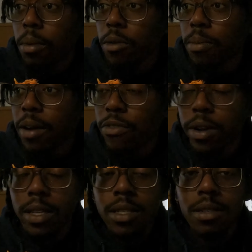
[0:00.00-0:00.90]
Both my
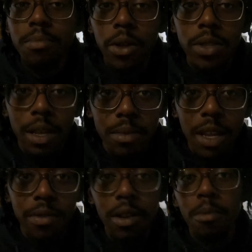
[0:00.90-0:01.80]
friends, both named
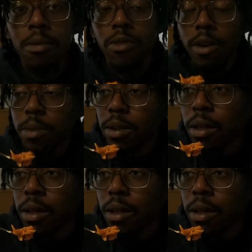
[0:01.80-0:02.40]
David, are performing,